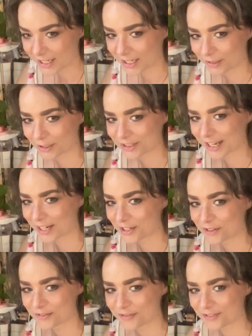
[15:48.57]
It was kind
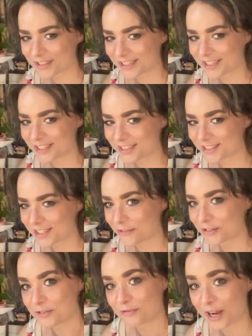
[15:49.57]
of
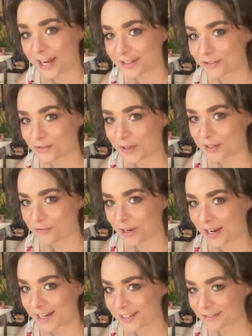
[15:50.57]
75,
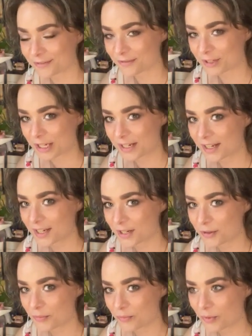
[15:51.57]
25,
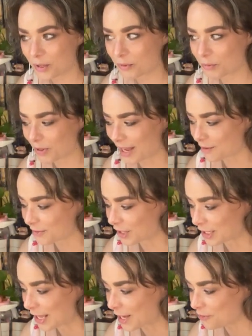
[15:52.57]
having
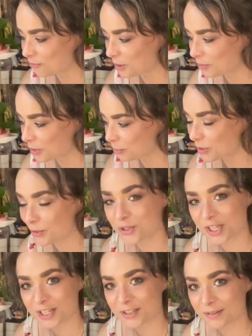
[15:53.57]
a lot of people
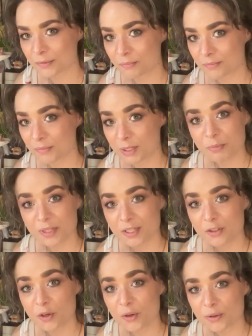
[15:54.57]
abusing me
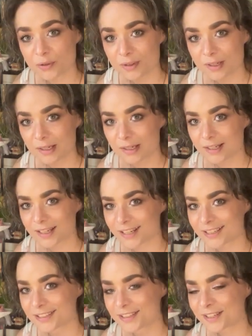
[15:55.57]
being new
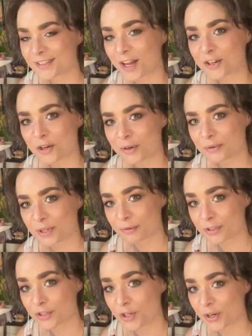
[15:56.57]
and not knowing what I
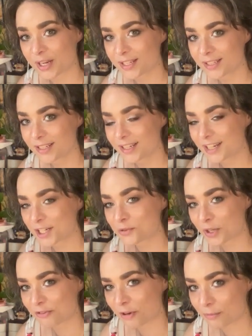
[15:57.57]
was doing, and
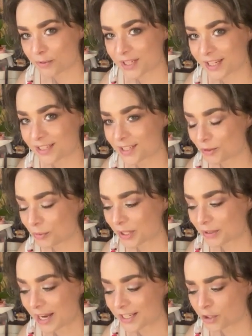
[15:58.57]
25%,
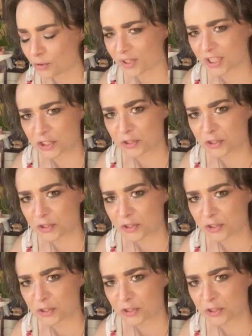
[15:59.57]
but I do want to